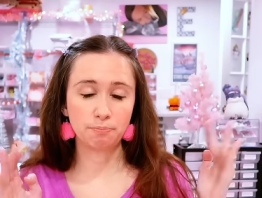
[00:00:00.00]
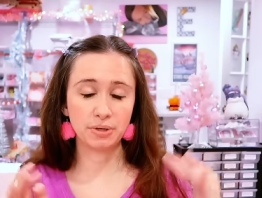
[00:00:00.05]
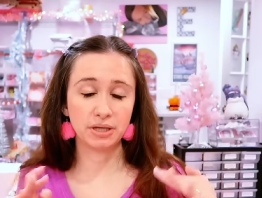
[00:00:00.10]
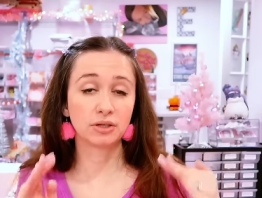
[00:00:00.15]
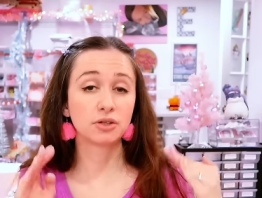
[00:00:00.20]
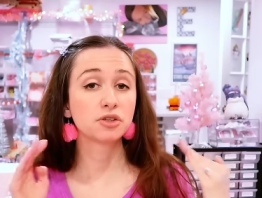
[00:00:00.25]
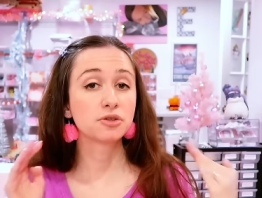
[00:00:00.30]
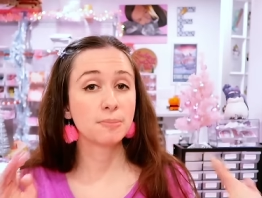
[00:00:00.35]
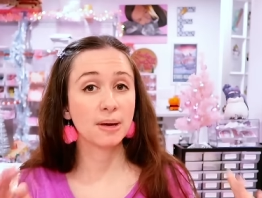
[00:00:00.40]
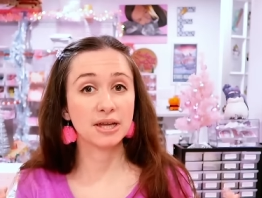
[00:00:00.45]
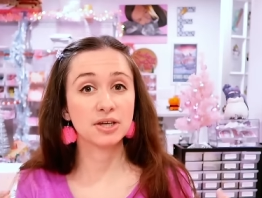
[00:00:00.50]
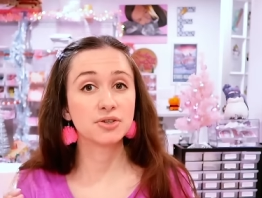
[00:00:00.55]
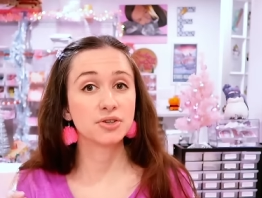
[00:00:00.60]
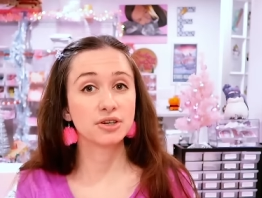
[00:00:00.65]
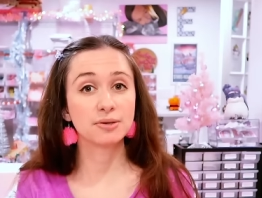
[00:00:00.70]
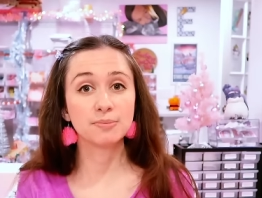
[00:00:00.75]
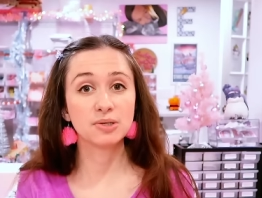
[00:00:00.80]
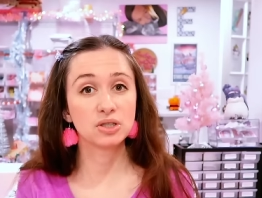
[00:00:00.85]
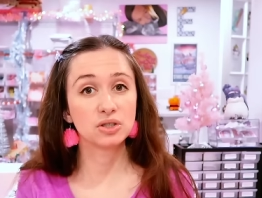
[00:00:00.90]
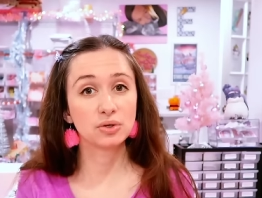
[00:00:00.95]
build my
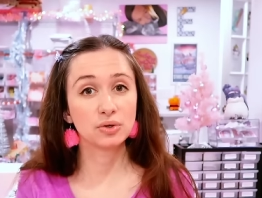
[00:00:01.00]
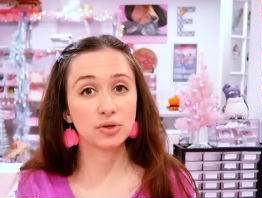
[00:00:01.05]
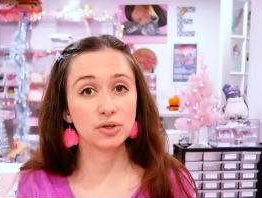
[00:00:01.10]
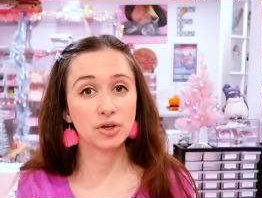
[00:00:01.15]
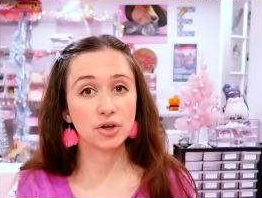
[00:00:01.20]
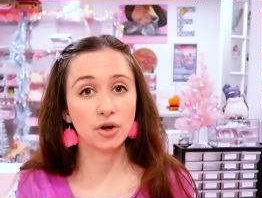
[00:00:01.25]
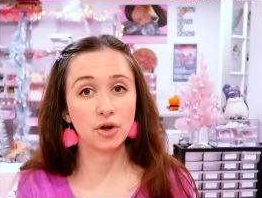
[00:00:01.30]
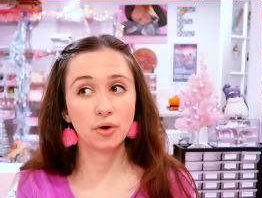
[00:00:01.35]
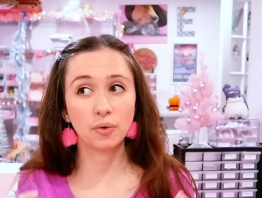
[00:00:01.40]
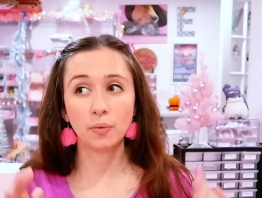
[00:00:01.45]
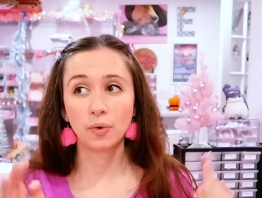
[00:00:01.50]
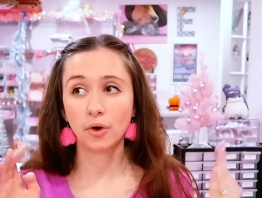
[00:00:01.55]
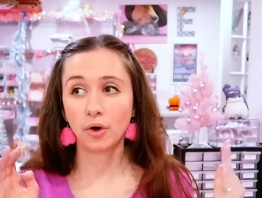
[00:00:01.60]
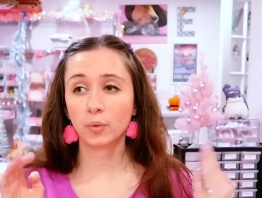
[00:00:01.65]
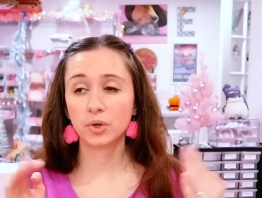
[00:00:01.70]
dream studio